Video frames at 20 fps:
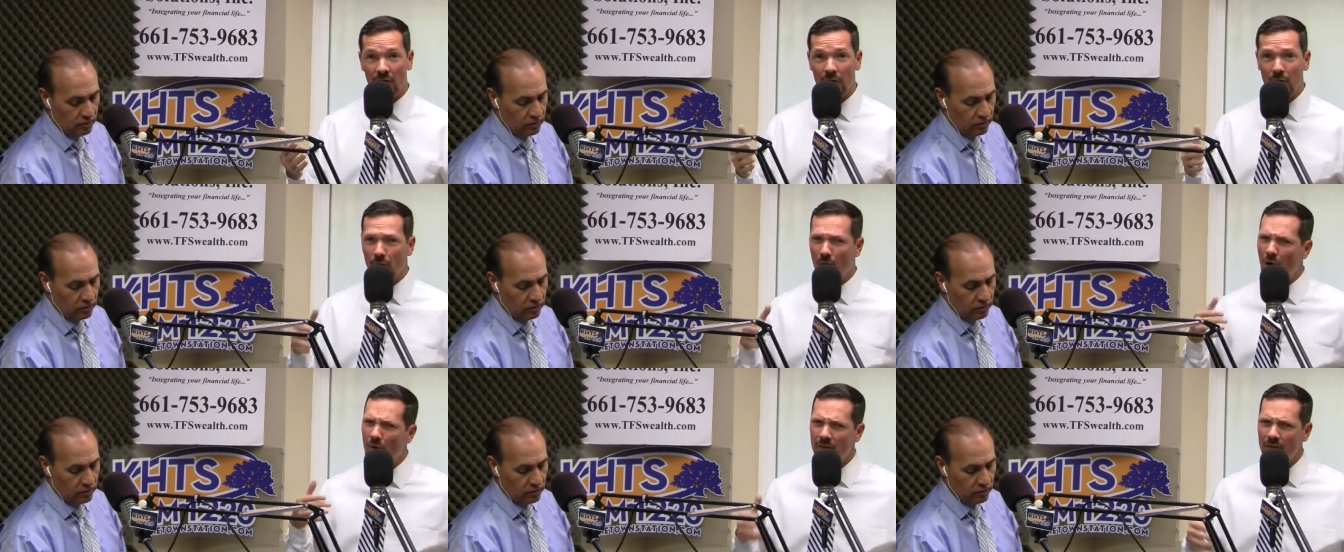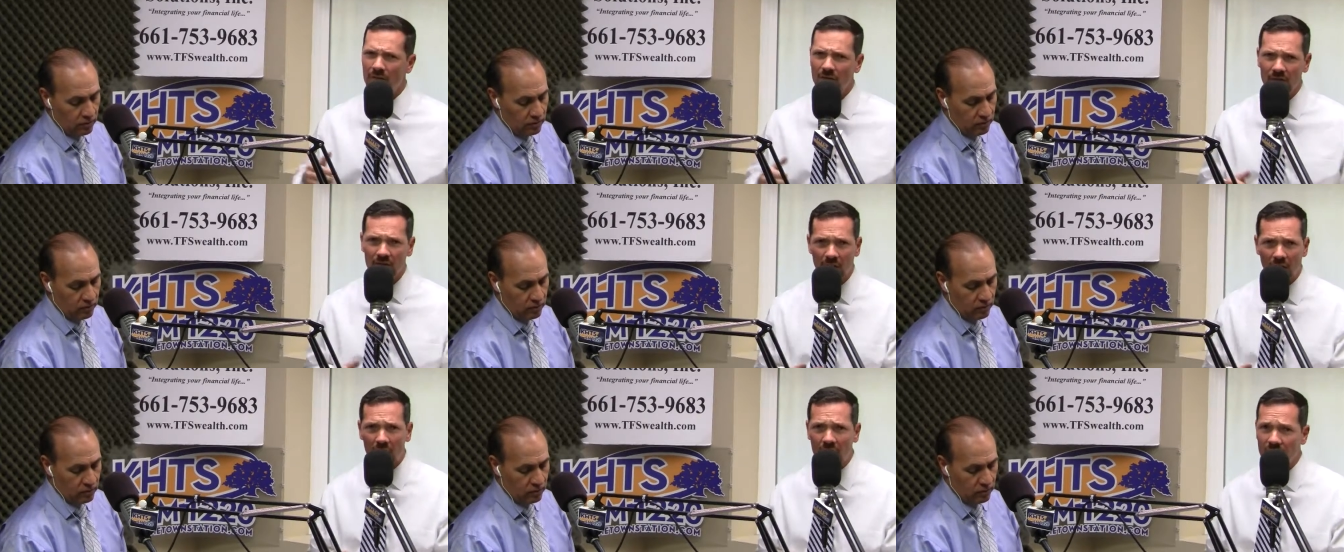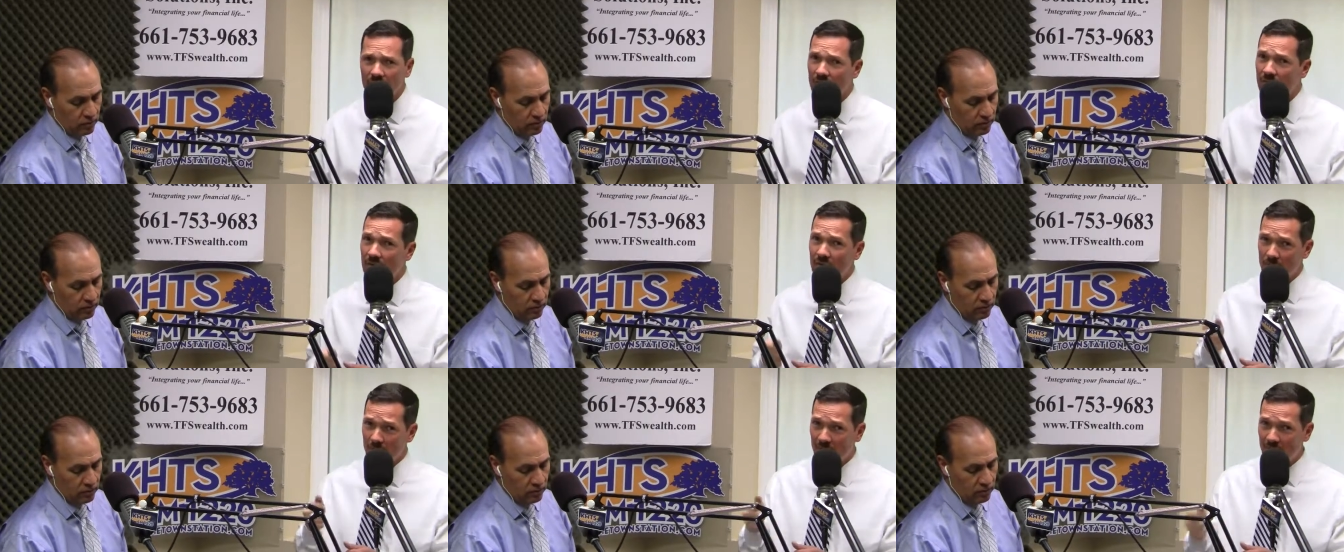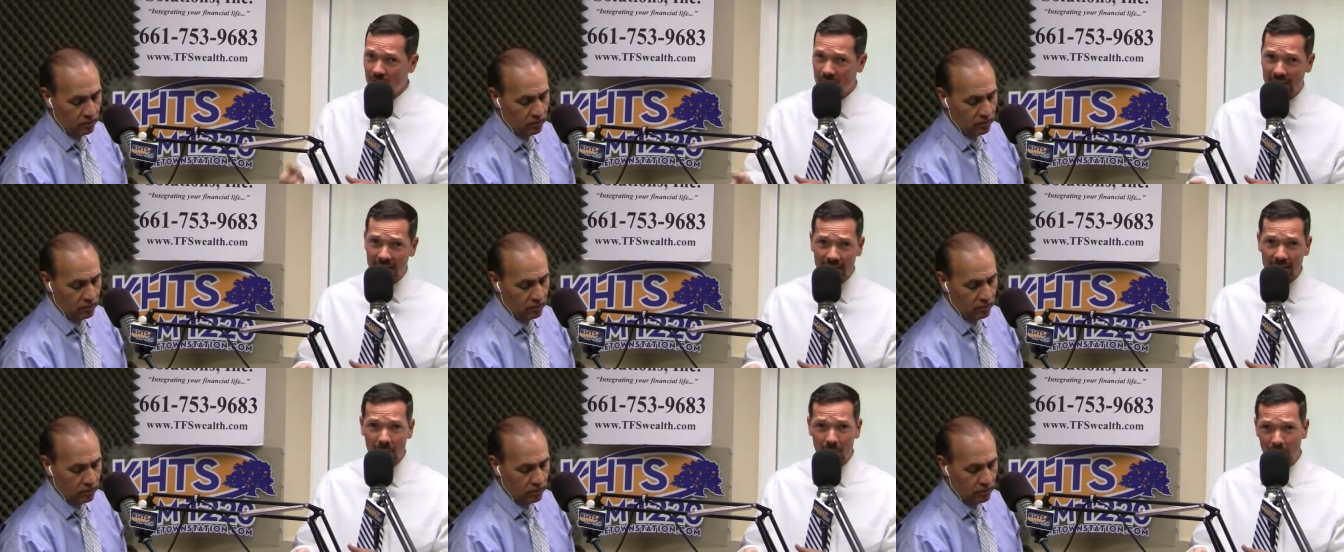Speaker 1: to you? Oh, it doesn't cost us as much to
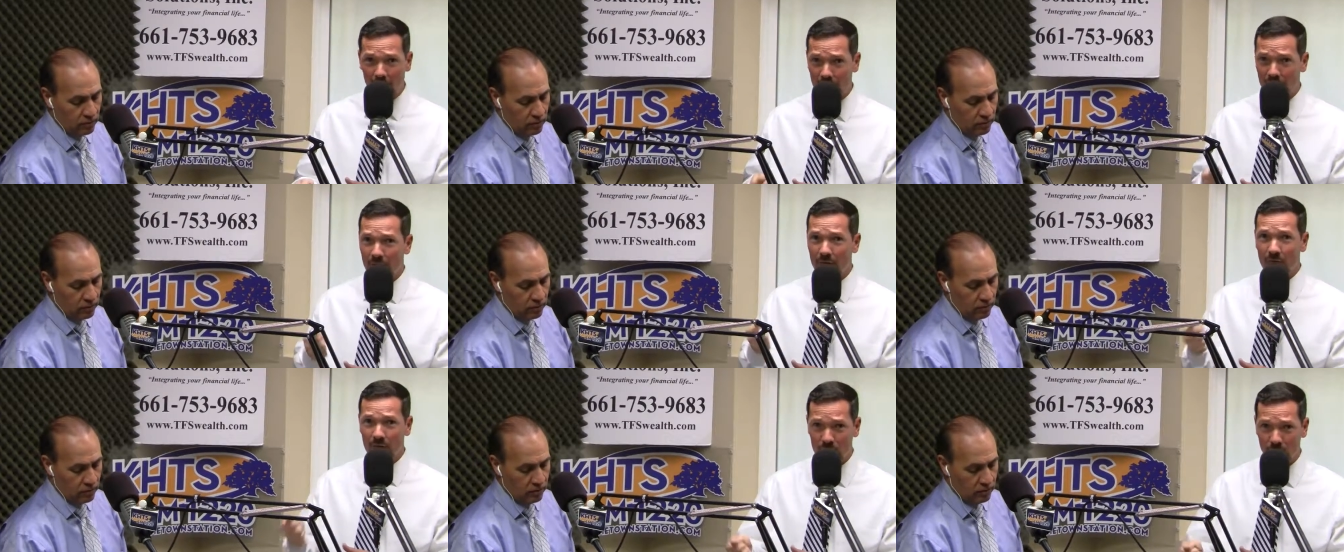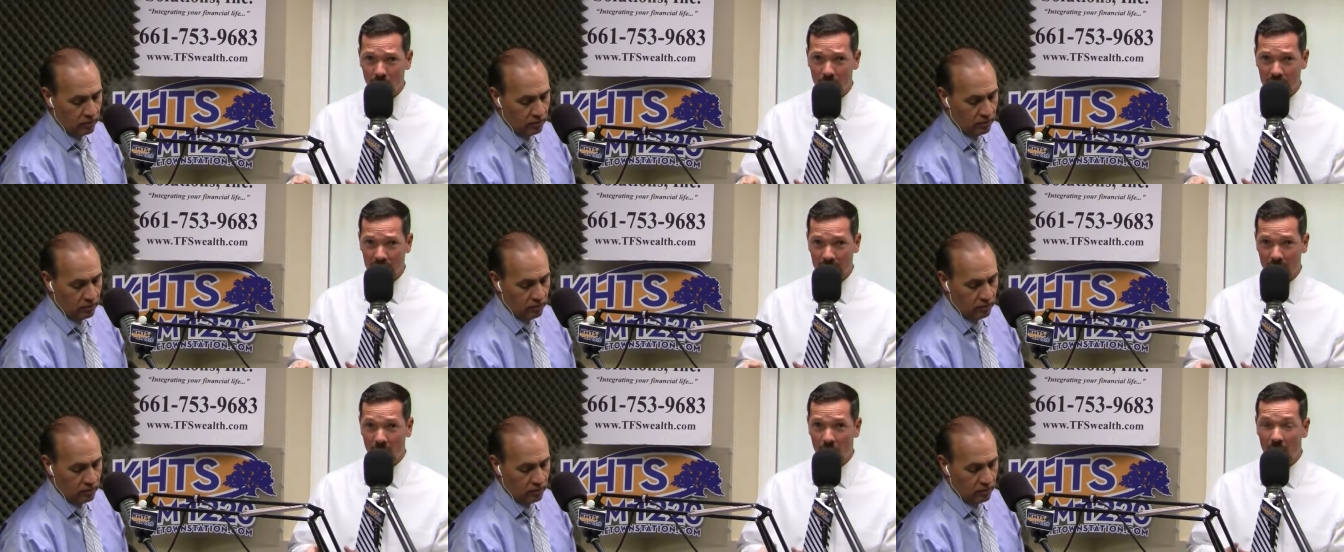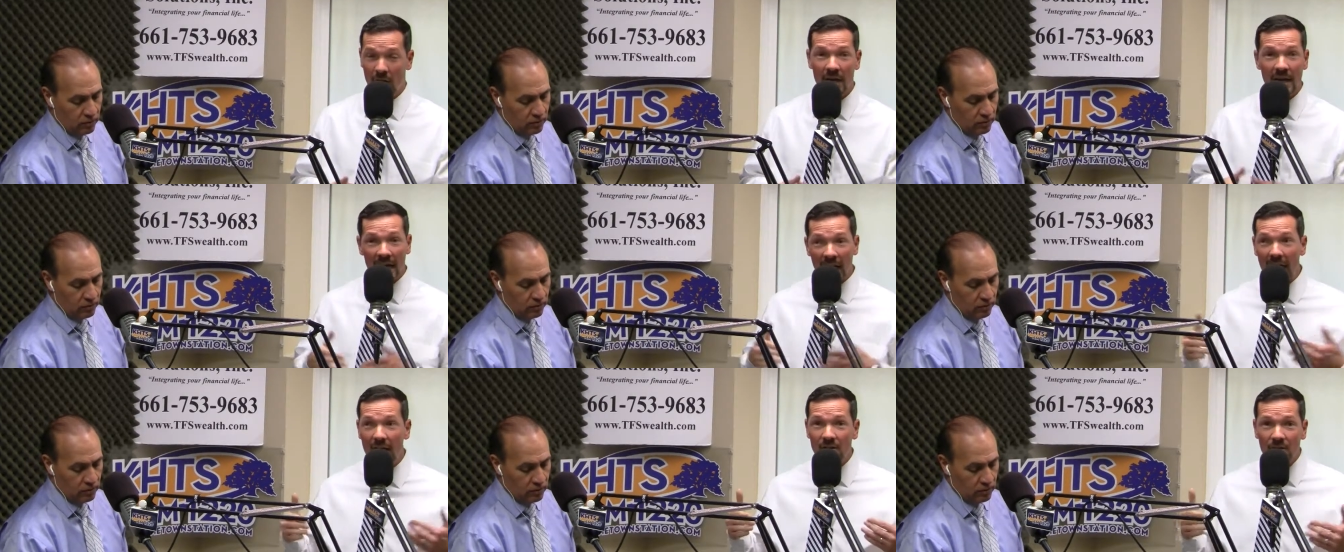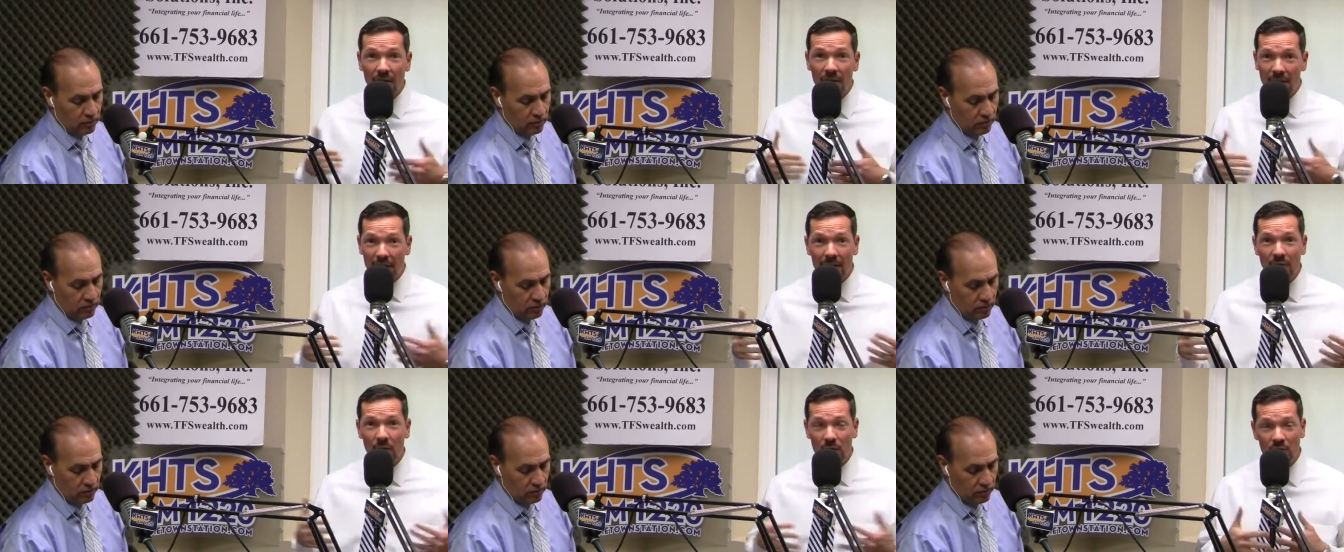get the milk to the stores anymore. I used to
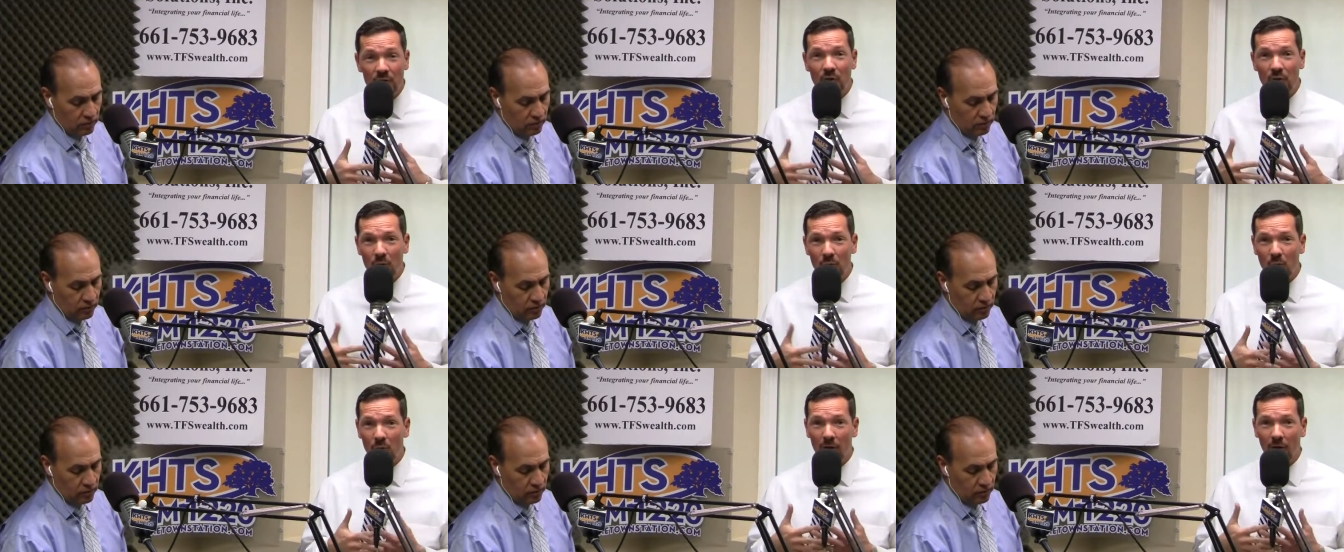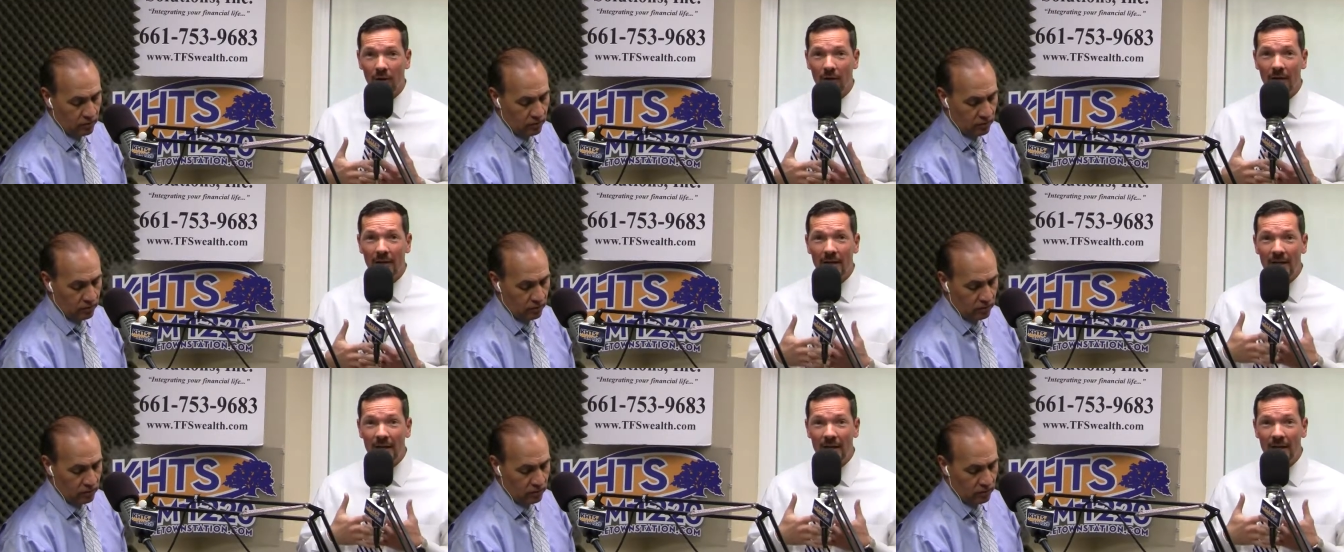think those two were